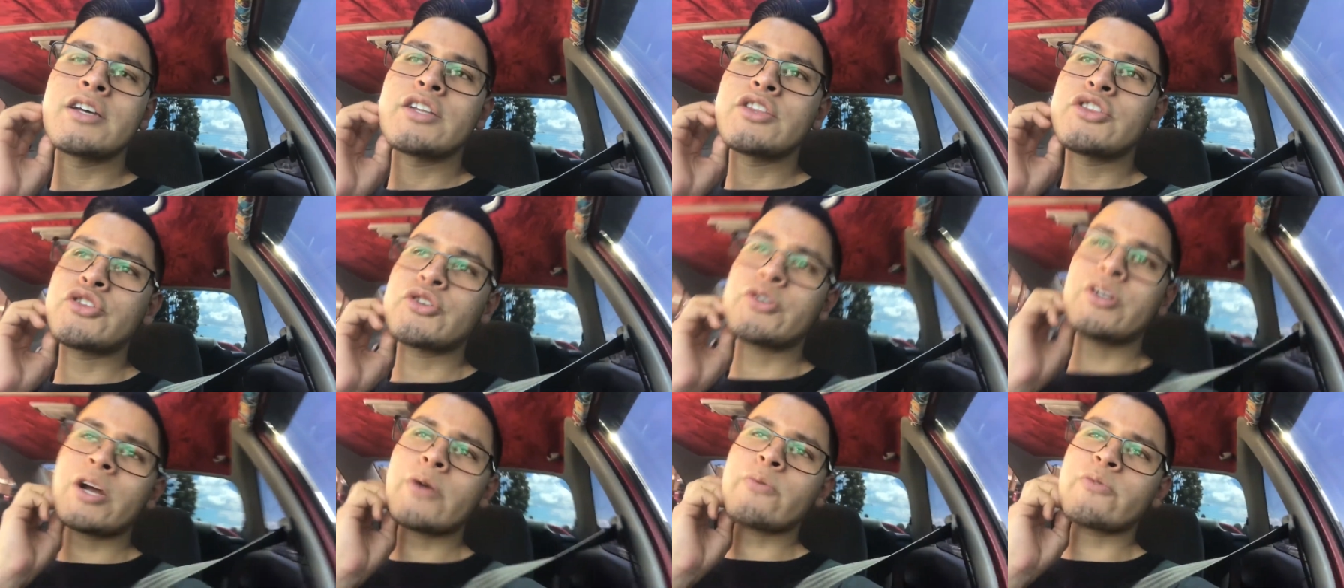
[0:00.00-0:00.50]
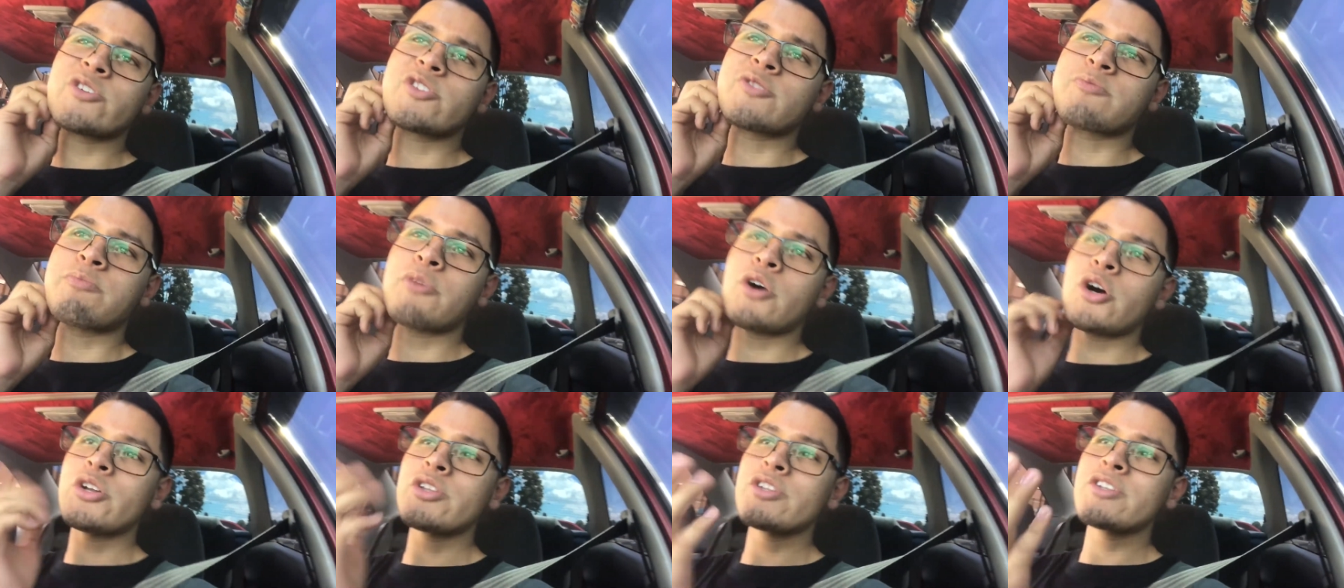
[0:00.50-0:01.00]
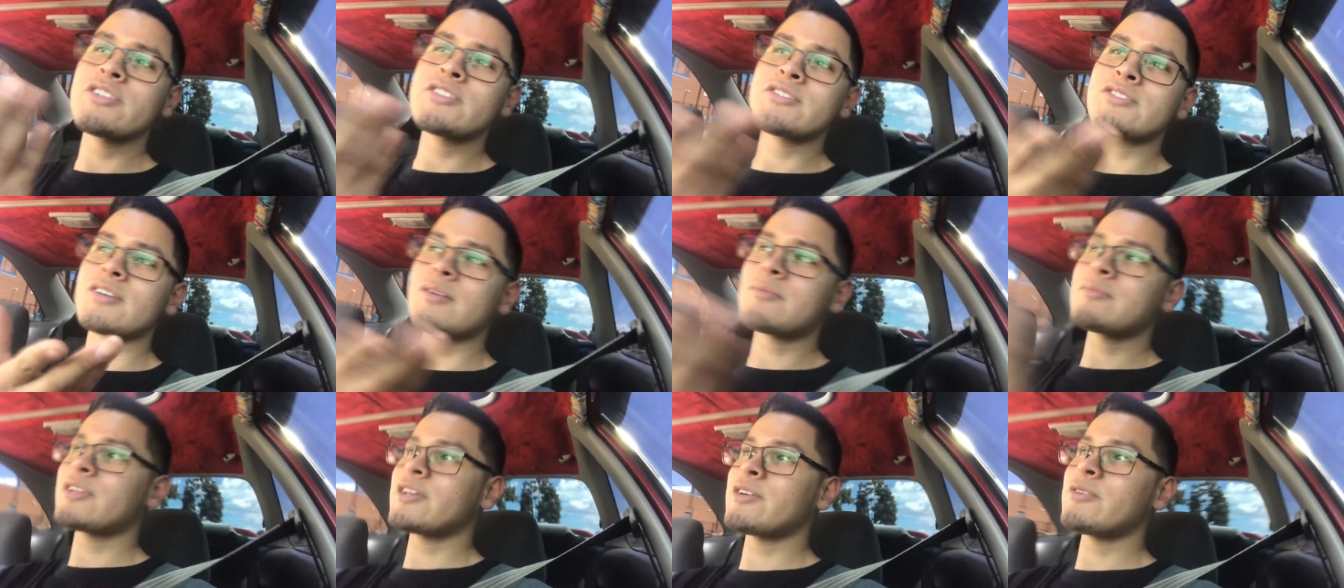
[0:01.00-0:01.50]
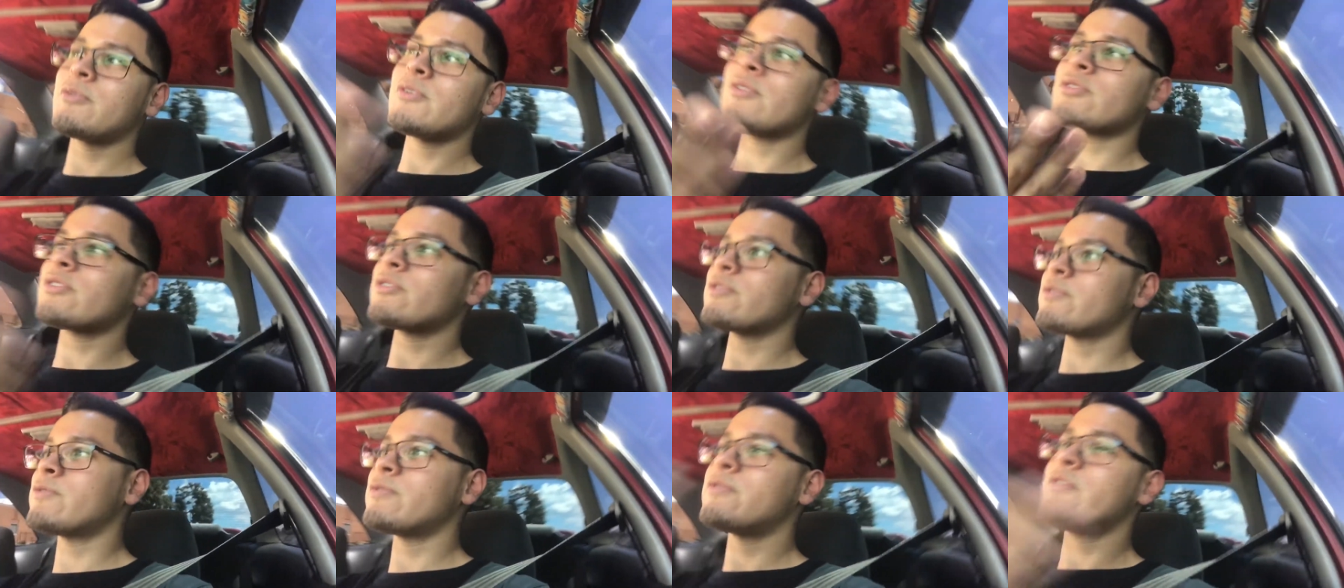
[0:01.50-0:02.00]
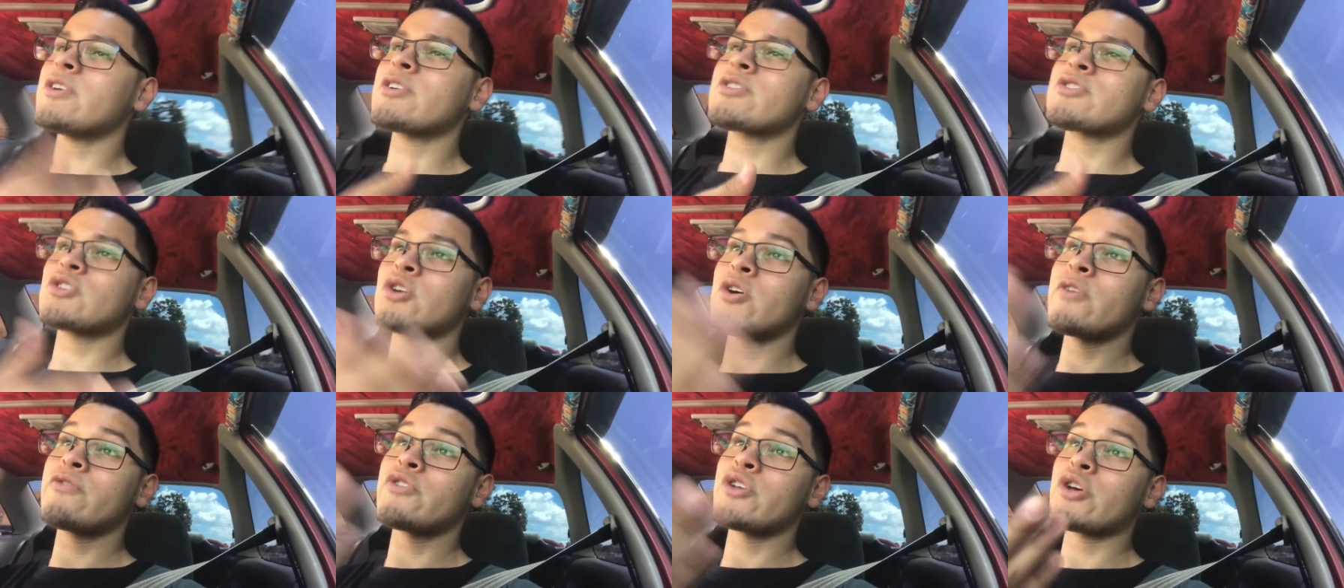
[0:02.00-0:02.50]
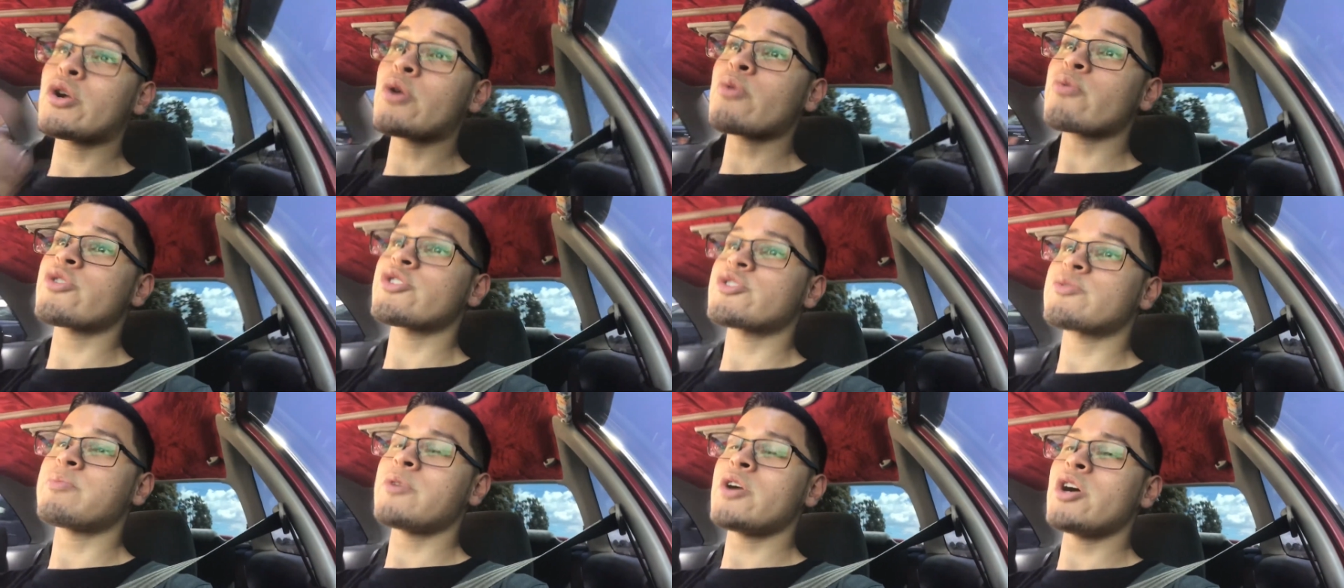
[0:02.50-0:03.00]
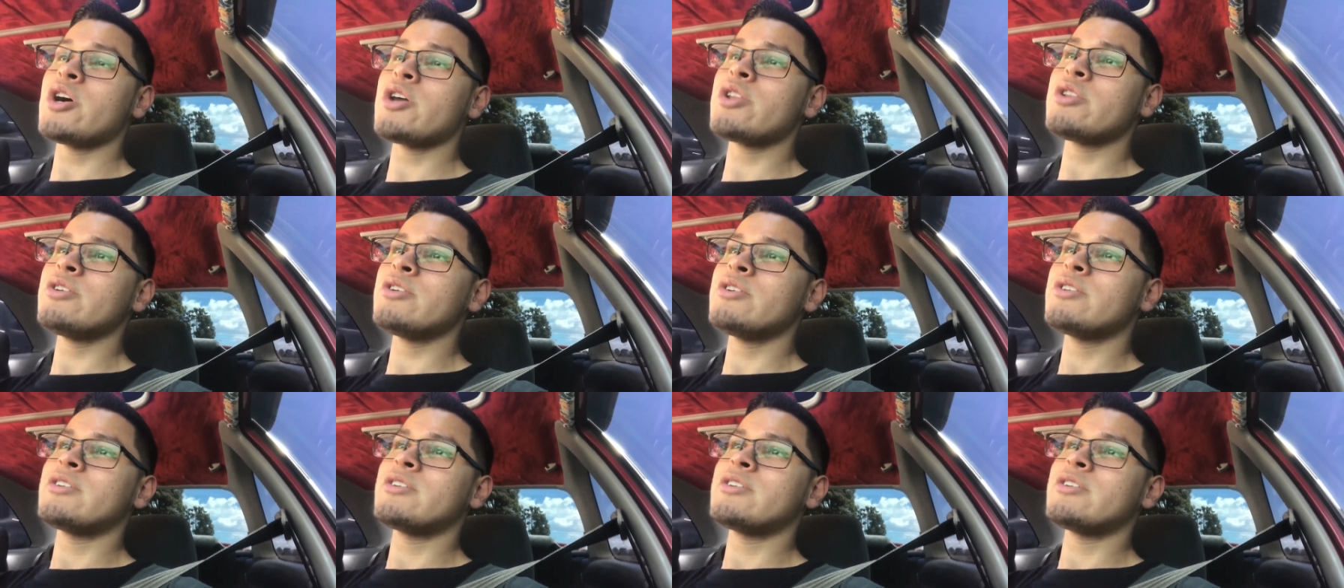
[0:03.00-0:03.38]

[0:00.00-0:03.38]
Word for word: they're not responding. So I'm like, what the fuck? So if they don't respond,